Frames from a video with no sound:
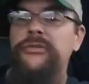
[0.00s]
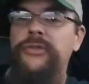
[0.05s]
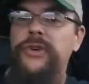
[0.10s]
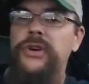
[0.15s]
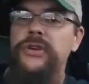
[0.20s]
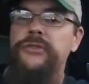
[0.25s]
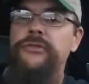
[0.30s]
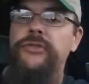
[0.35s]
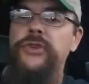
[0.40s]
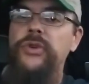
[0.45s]
your
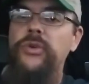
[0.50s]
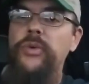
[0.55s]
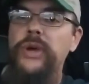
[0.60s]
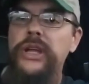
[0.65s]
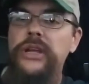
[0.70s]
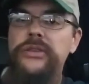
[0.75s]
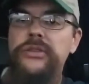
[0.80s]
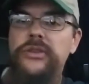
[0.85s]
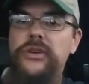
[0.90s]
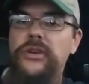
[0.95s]
first few
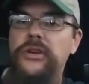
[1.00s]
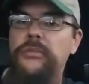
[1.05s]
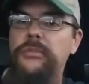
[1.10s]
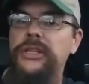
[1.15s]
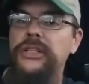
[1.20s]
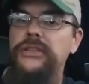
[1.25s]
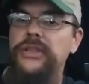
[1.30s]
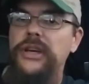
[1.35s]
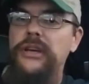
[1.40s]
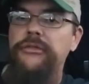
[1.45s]
weeks are going to
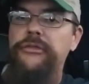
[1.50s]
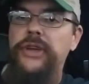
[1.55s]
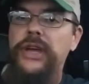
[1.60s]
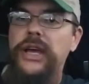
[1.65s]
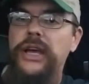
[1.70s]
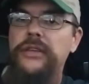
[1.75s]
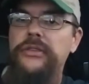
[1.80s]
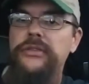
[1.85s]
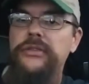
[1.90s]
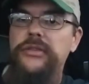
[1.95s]
be tough,
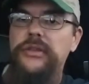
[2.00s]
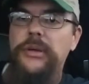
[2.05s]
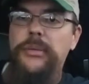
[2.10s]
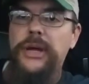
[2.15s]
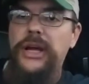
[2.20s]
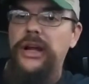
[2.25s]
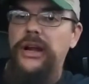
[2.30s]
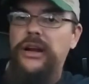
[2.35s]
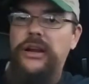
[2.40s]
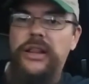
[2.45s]
guys. I'm
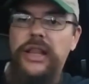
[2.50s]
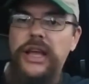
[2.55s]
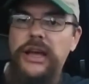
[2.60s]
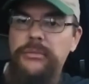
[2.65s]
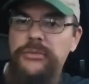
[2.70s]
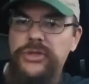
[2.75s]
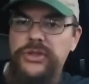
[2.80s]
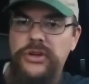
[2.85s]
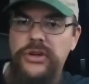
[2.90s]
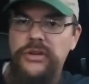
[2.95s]
not going to lie.
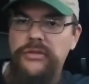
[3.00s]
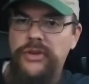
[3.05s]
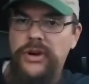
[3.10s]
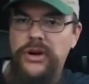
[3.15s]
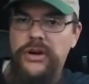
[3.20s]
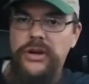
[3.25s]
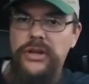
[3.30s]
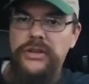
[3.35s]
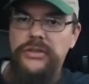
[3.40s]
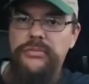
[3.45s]
I'm sure you've
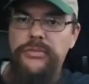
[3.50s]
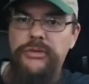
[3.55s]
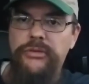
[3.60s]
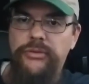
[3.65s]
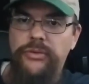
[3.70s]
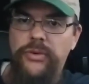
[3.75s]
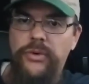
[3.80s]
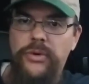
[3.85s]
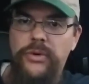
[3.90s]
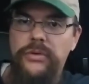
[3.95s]
heard this
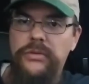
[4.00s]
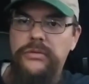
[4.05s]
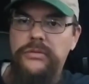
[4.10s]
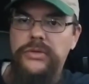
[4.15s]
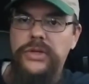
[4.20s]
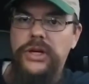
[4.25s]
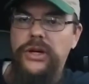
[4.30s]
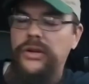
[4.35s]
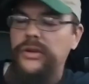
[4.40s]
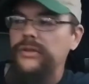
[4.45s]
before.
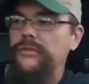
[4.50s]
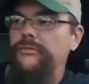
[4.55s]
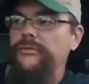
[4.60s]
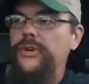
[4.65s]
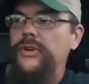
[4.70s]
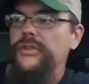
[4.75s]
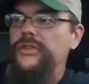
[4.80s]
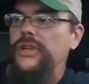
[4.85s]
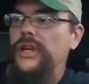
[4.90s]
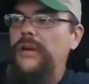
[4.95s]
You know, your
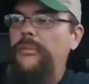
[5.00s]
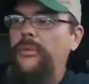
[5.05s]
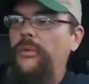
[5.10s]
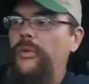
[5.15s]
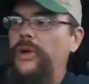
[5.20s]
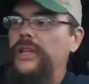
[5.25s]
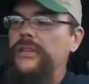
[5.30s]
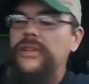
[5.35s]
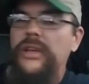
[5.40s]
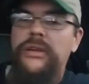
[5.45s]
first couple
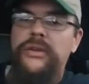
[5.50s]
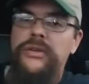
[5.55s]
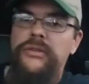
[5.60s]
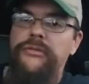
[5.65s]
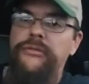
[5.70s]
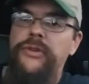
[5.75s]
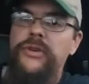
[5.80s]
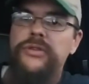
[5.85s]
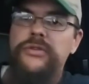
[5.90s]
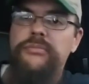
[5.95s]
weeks, hell, your
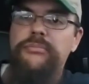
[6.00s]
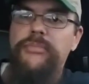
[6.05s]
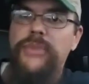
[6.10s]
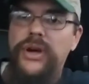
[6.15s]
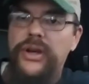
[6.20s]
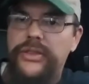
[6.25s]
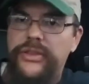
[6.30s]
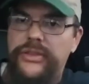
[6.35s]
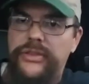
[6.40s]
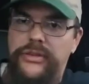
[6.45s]
first
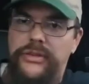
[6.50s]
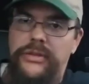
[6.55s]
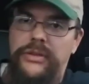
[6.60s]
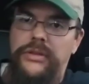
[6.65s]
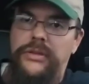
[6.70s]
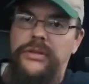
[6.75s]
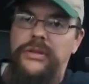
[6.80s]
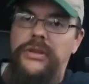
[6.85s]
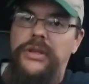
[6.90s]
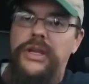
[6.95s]
month
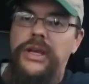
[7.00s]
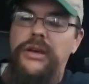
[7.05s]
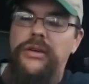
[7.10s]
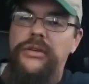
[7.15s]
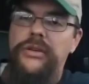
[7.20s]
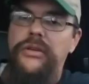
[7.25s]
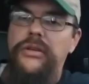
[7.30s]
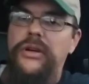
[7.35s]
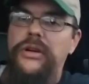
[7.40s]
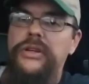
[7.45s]

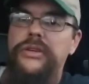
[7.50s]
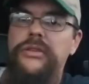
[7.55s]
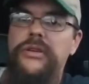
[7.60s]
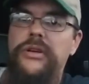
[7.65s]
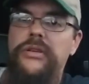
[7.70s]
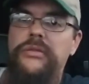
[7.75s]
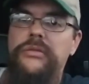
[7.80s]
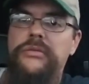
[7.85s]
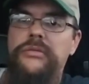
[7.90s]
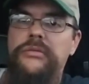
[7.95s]
out here on your
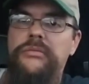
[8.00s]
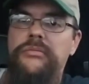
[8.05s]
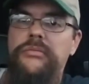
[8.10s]
own